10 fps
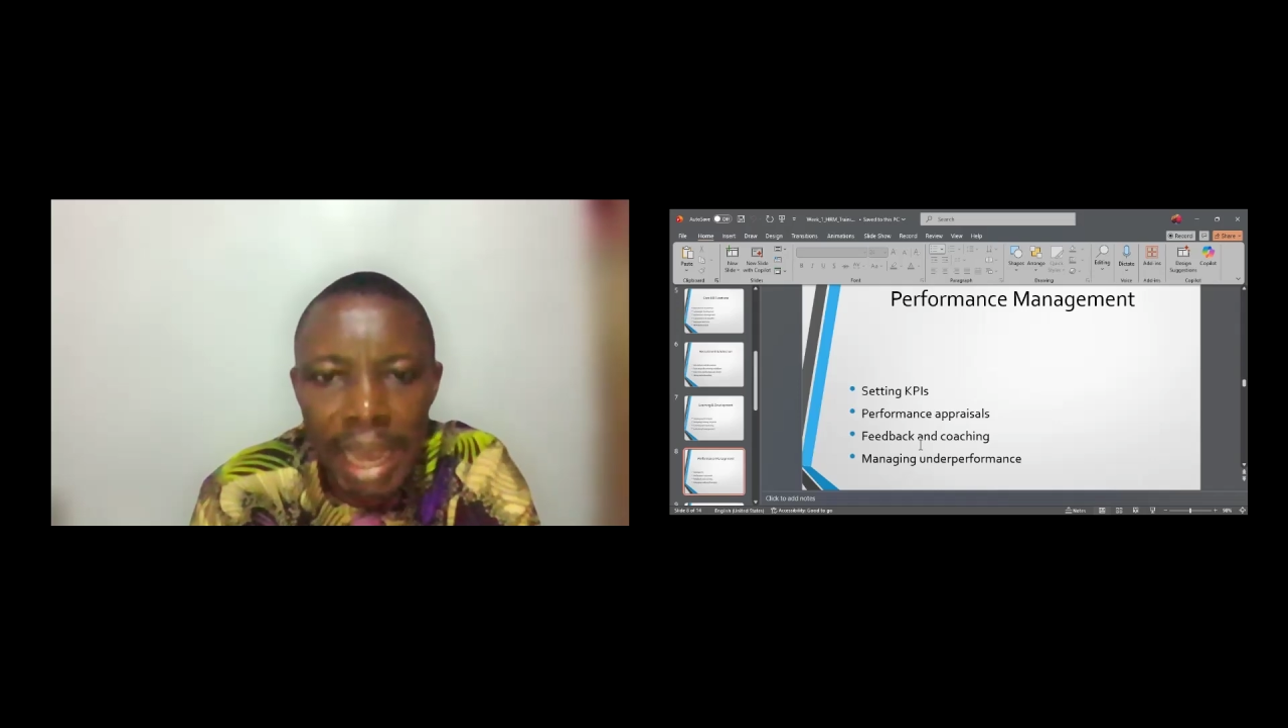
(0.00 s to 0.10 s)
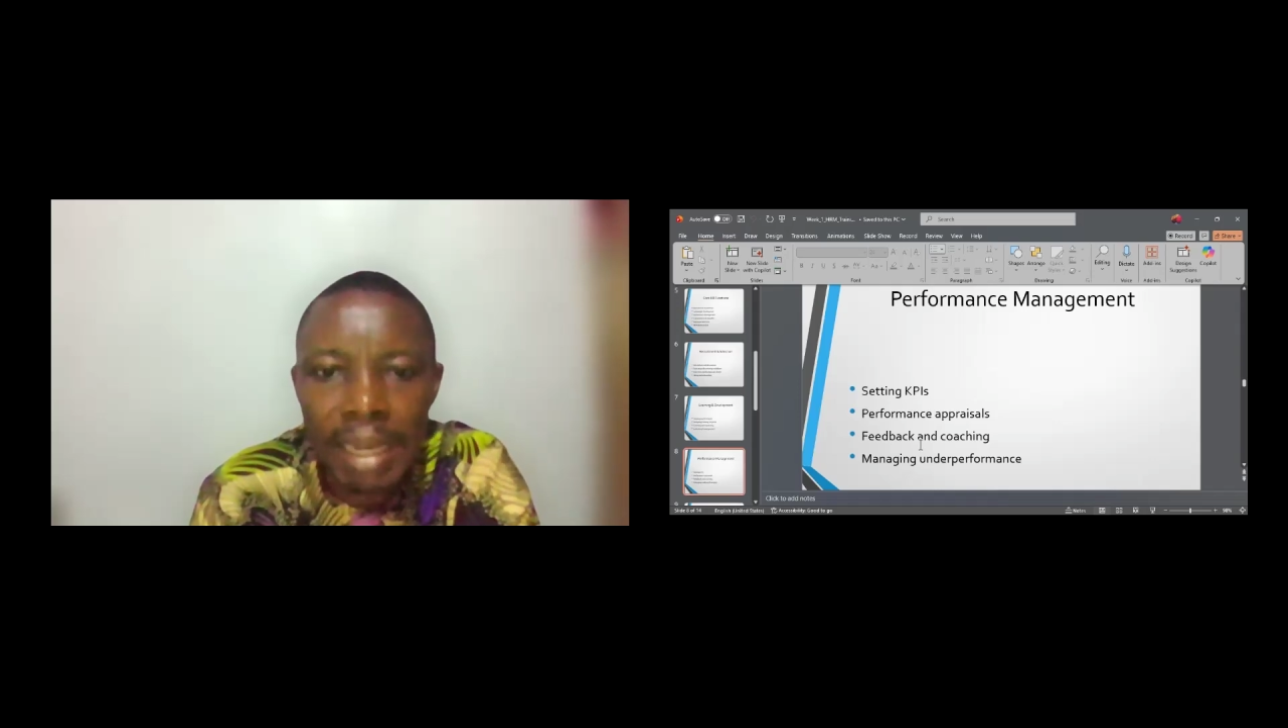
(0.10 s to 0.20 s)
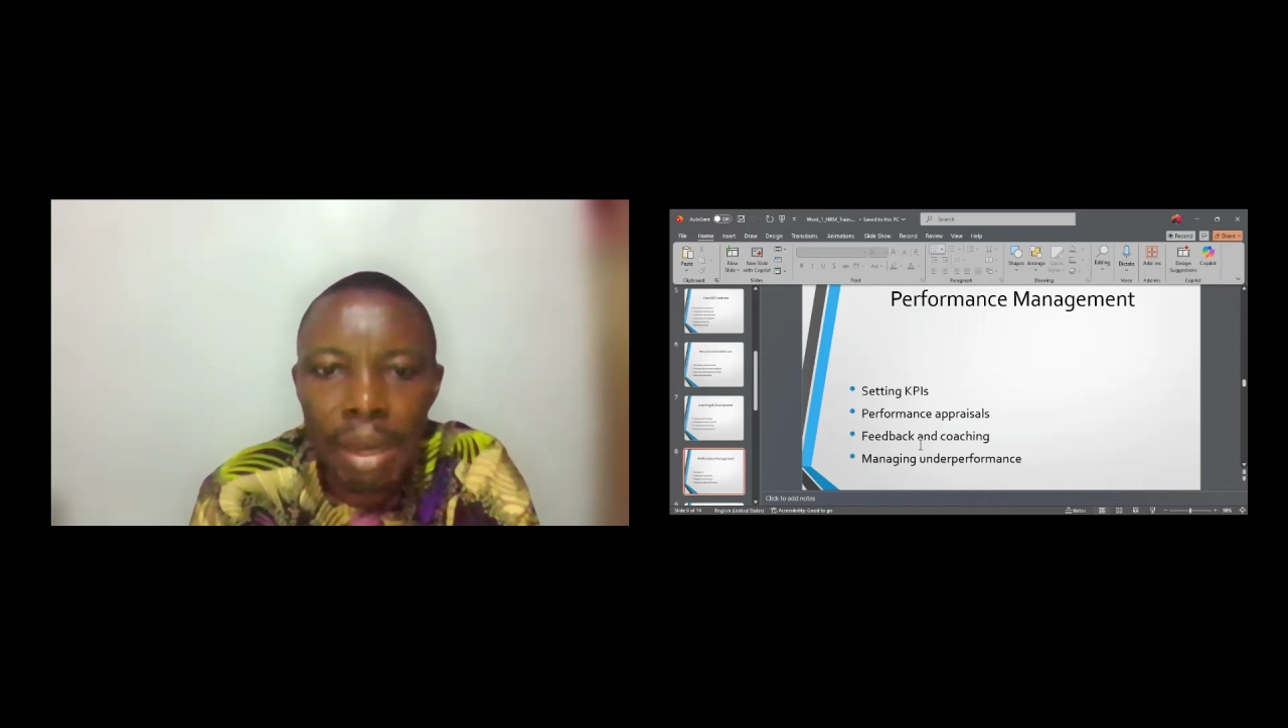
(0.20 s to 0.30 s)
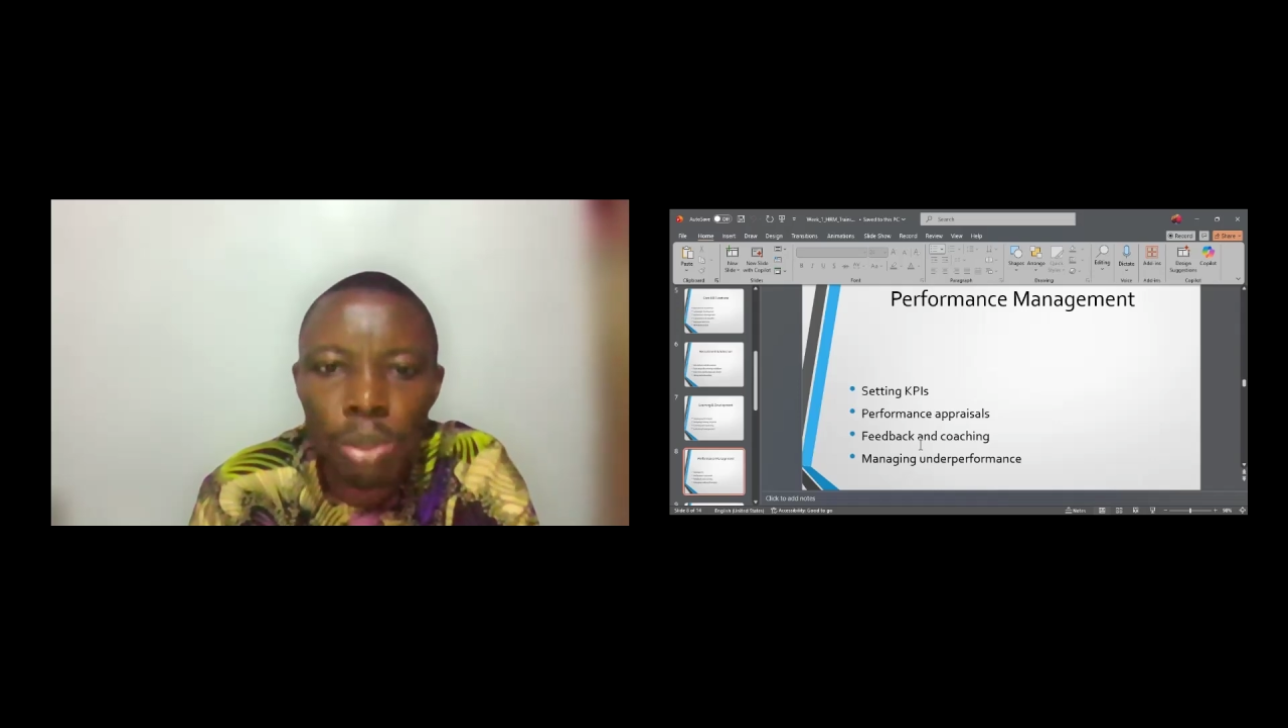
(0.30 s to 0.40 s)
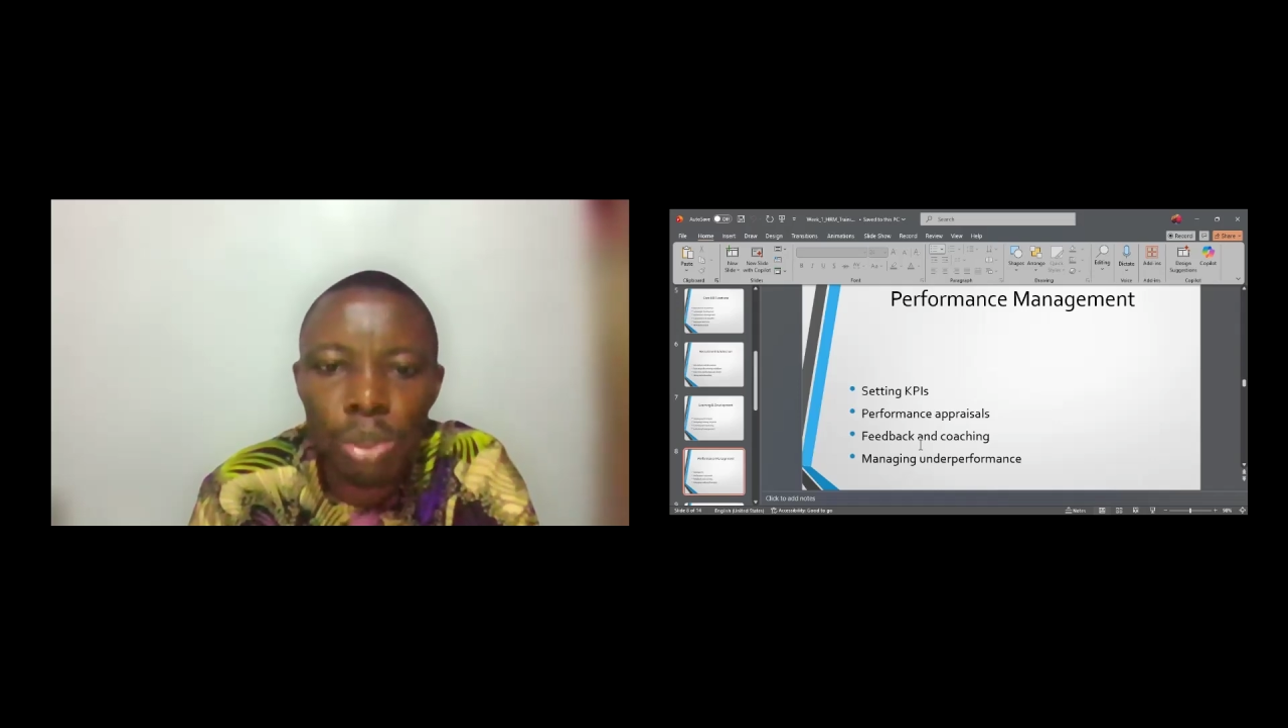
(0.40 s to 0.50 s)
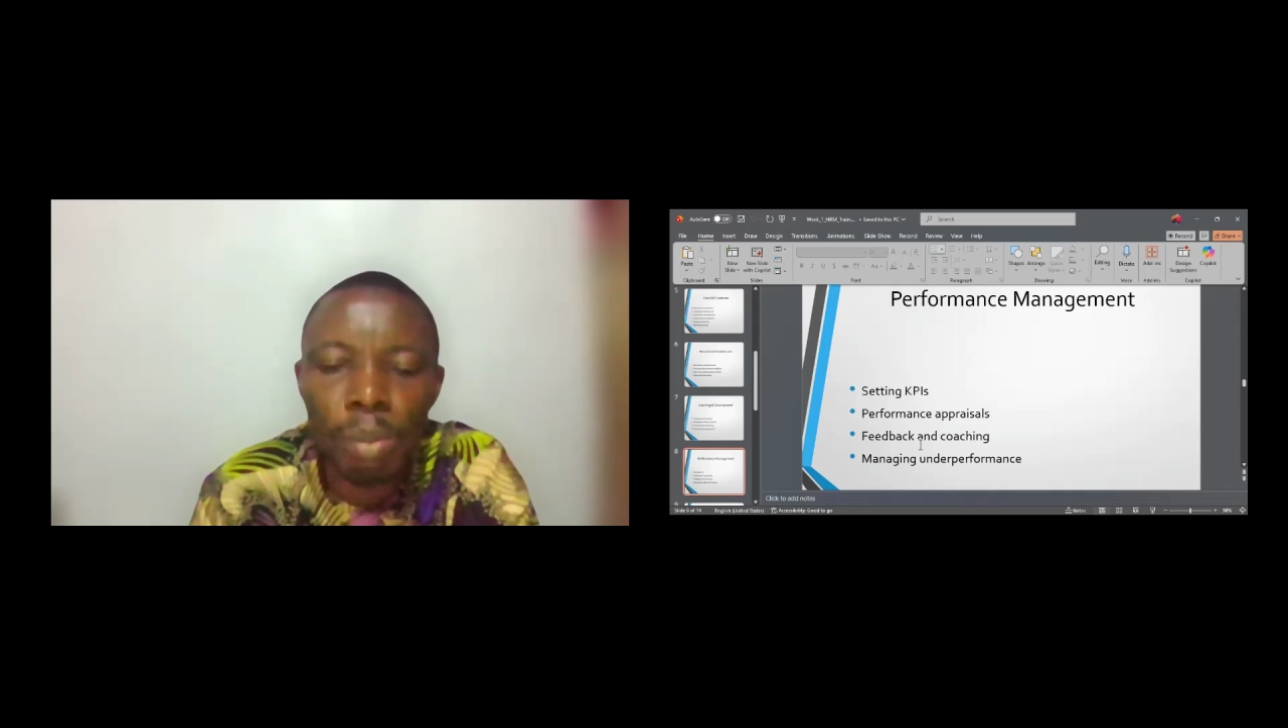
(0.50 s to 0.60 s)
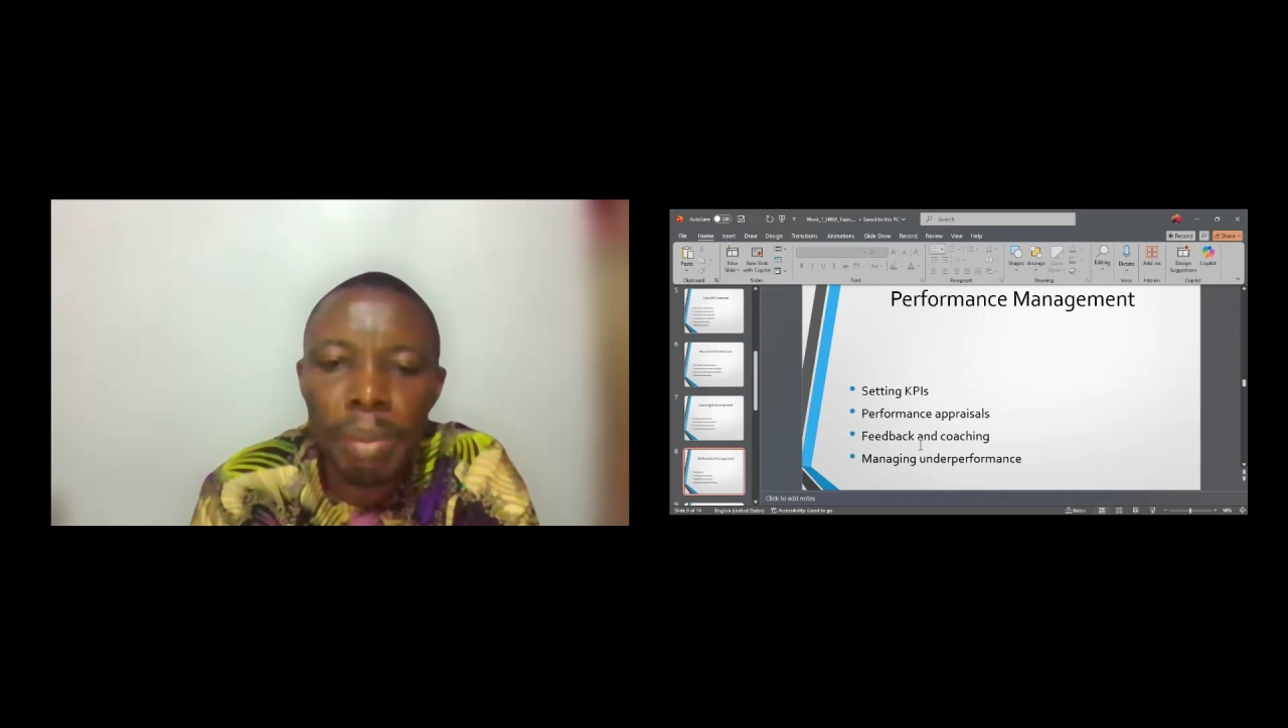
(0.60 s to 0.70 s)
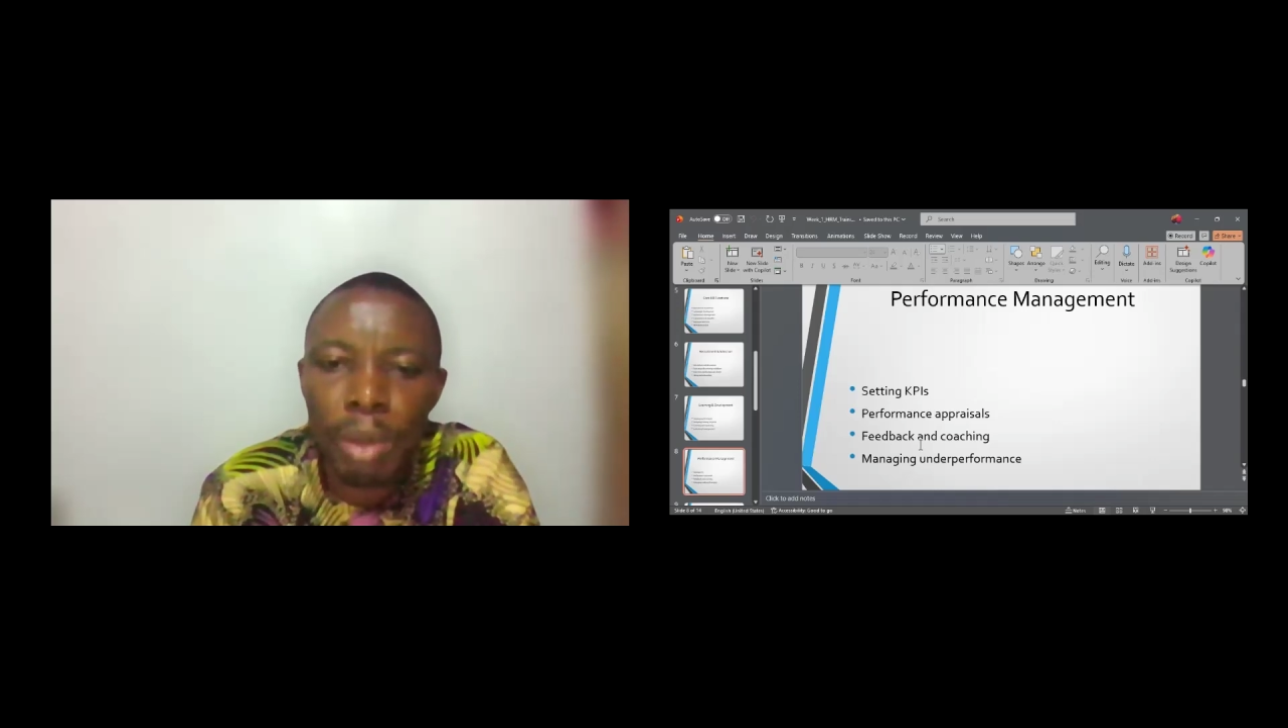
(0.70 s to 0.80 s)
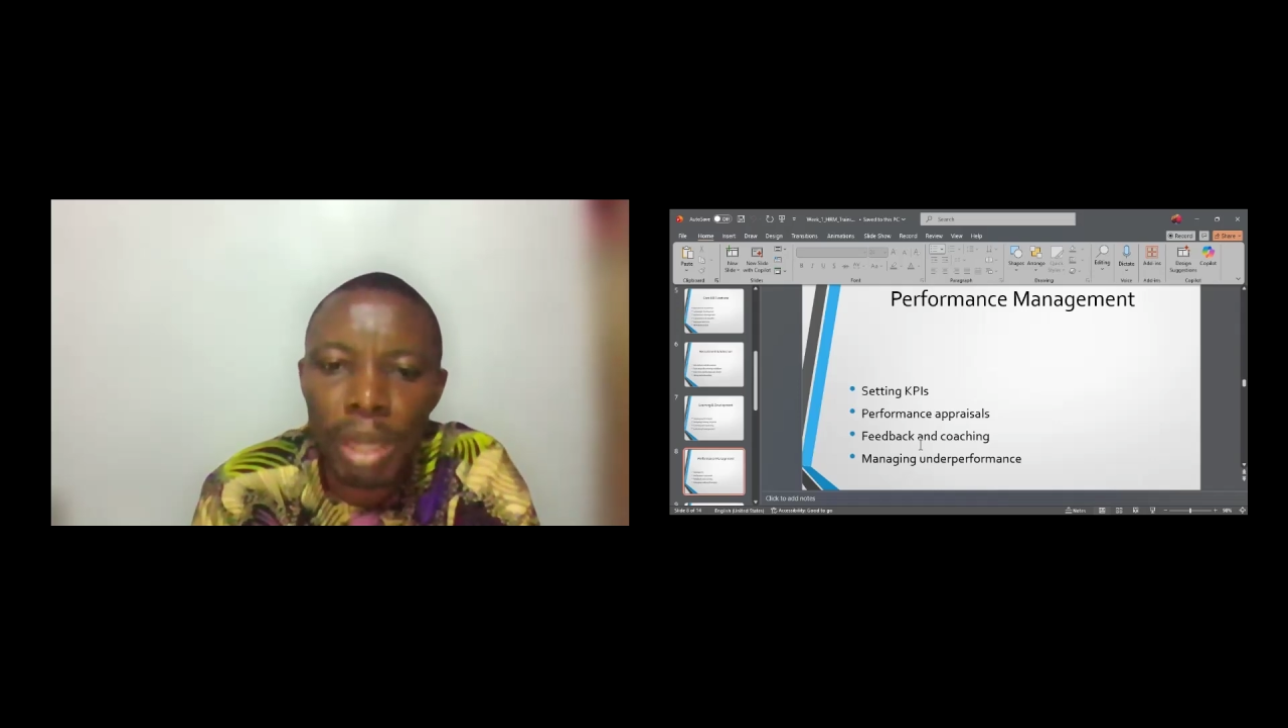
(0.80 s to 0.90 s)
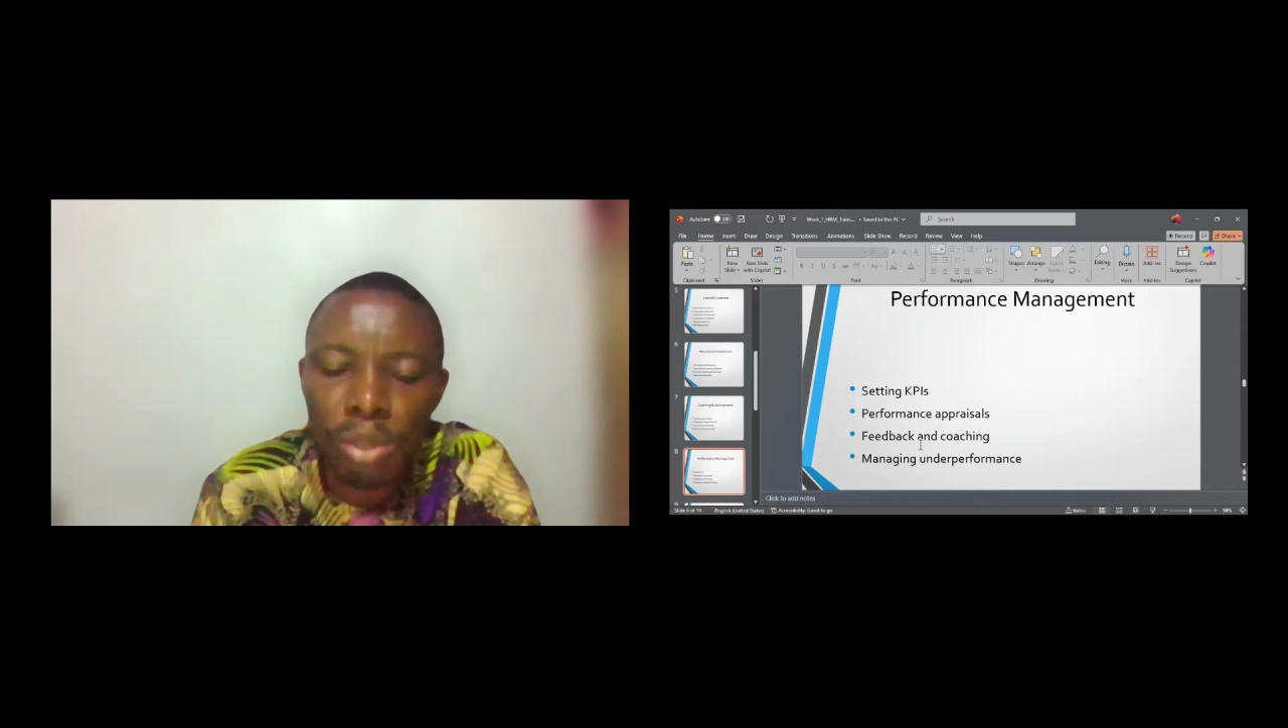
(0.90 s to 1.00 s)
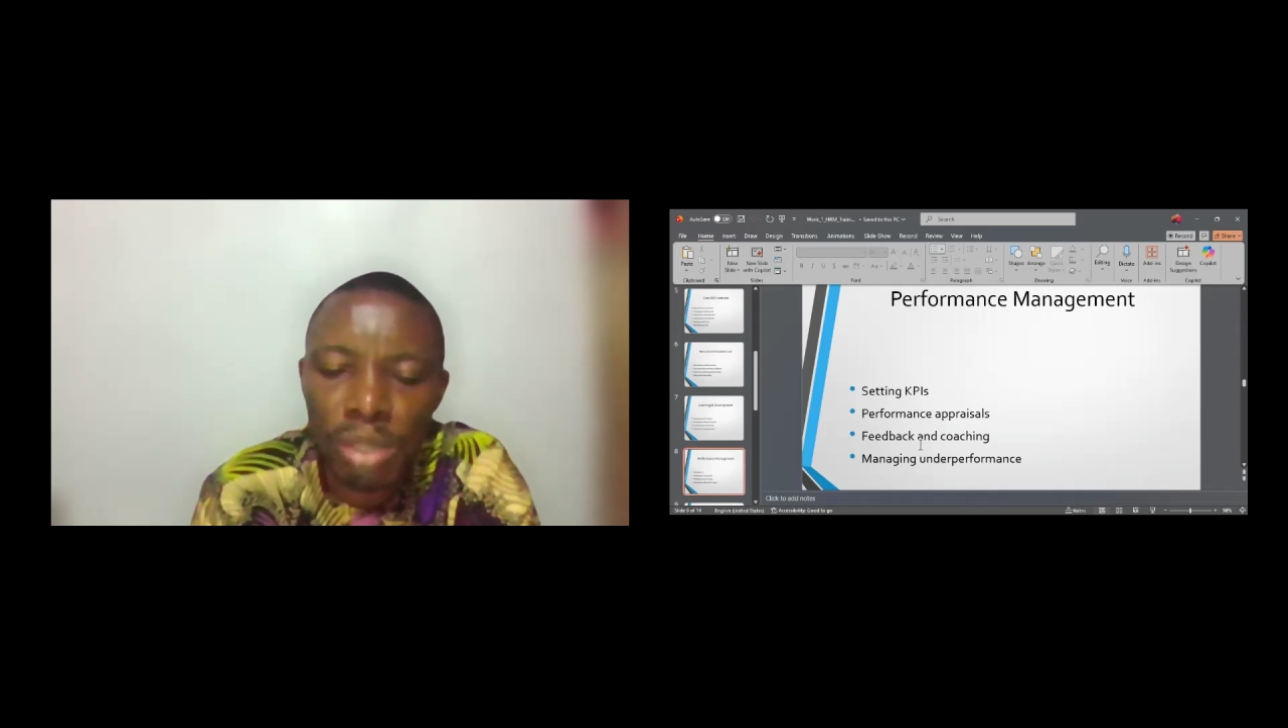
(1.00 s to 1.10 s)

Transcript: And also maybe you have to